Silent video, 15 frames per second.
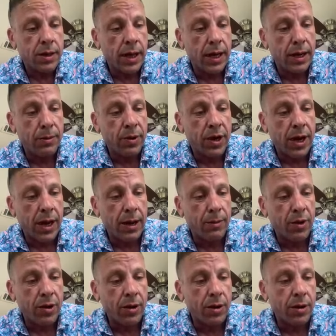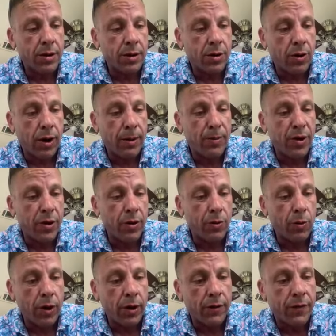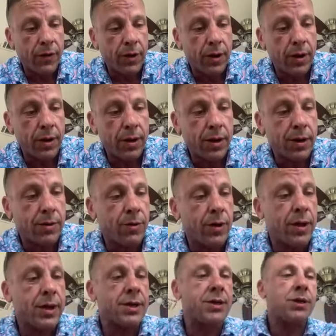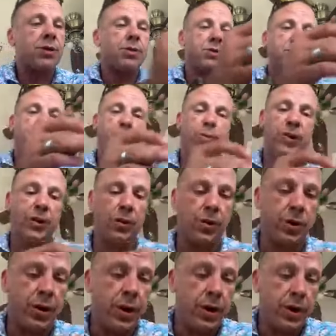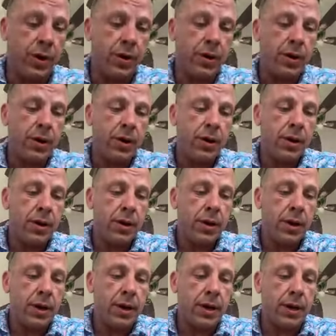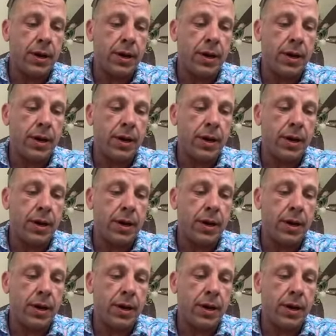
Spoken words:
Then he became a carpenter and worked for a really exclusive builder here in